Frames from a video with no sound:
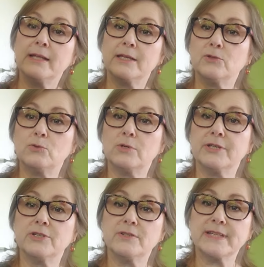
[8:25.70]
in
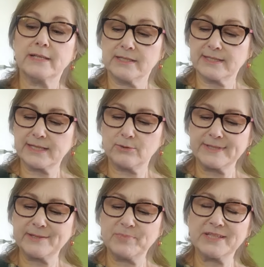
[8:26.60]
Auckland, New Zealand, so
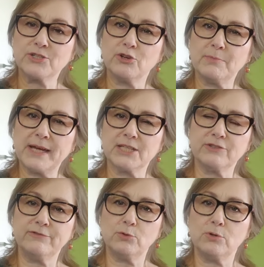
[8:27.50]
it's a bit too
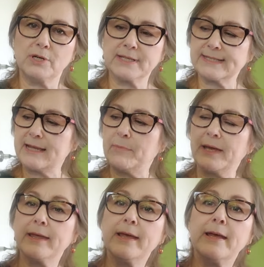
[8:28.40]
much for
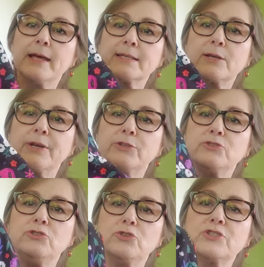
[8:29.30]
summer. So I
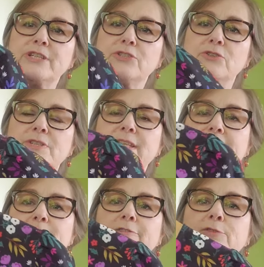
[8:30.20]
usually do
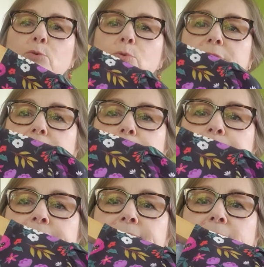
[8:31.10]
save it for
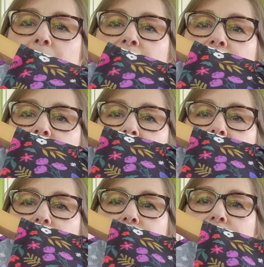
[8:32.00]
autumn. It's
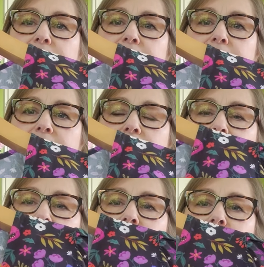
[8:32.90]
got this
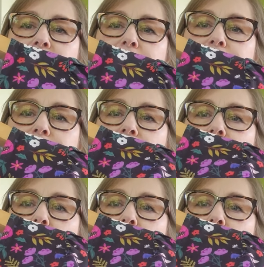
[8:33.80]
lovely frill